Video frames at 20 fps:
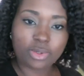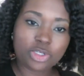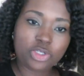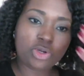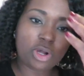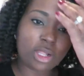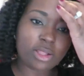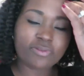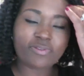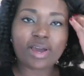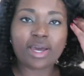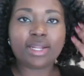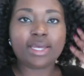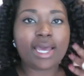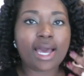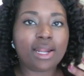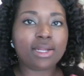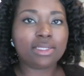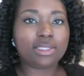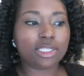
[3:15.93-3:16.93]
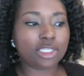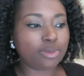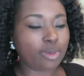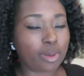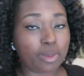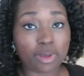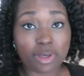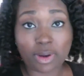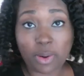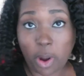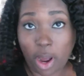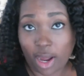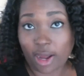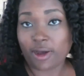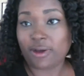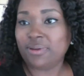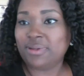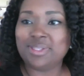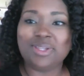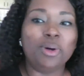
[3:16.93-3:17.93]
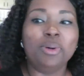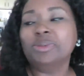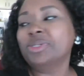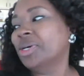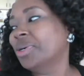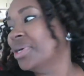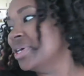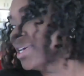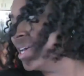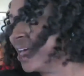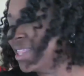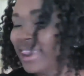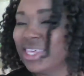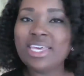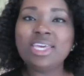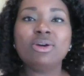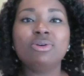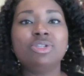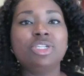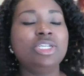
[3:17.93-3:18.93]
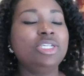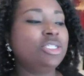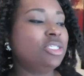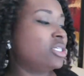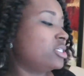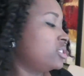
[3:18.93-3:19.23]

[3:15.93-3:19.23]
what you all are finding out is this may be a while. No joking. I think he'll, he's